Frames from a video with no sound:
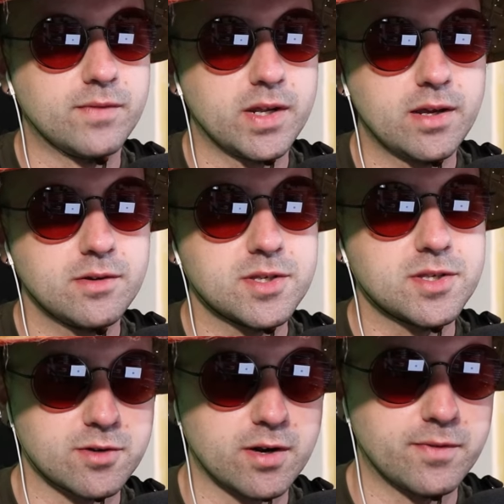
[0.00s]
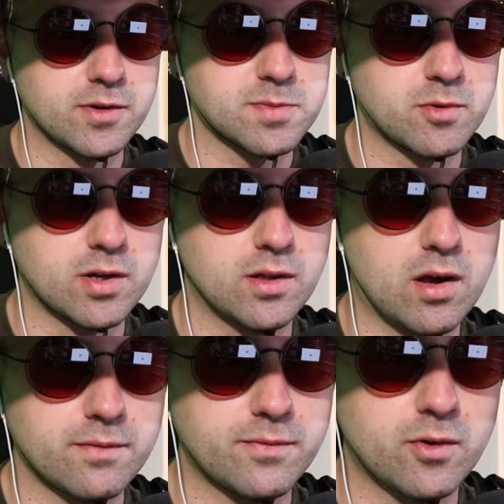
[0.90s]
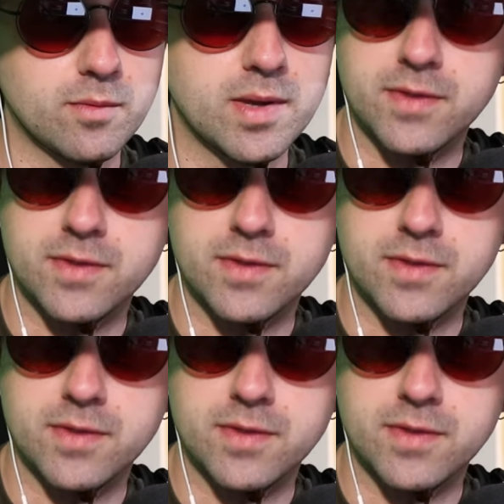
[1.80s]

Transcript: videos, try to focus more on long form.